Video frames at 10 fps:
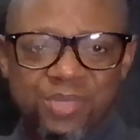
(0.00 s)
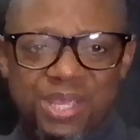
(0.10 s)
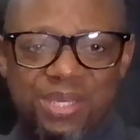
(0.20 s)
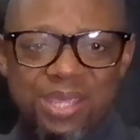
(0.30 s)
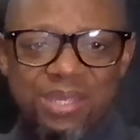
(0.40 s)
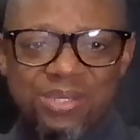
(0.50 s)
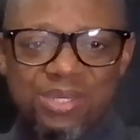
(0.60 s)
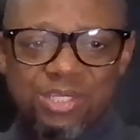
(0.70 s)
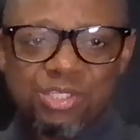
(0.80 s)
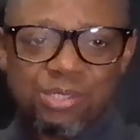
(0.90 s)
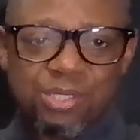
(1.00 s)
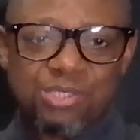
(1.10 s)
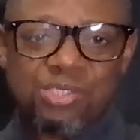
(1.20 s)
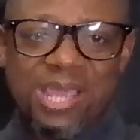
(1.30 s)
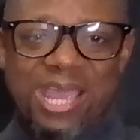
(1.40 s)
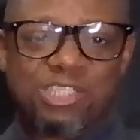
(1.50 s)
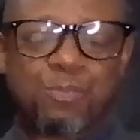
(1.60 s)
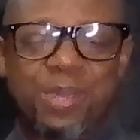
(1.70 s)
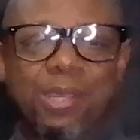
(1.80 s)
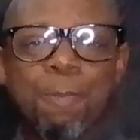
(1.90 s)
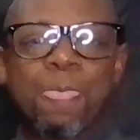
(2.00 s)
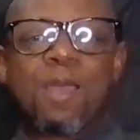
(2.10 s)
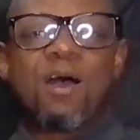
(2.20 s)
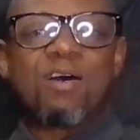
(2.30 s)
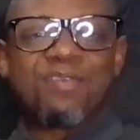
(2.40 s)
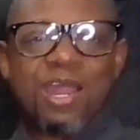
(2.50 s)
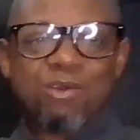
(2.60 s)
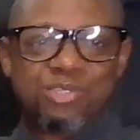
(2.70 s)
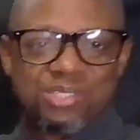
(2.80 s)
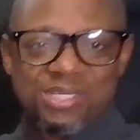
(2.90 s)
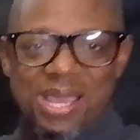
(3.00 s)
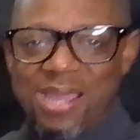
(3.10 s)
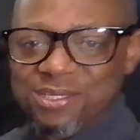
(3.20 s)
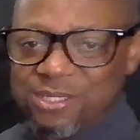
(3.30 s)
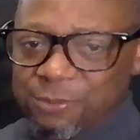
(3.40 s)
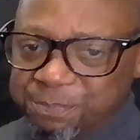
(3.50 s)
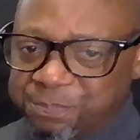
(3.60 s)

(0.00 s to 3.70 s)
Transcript: in this aspect of our society,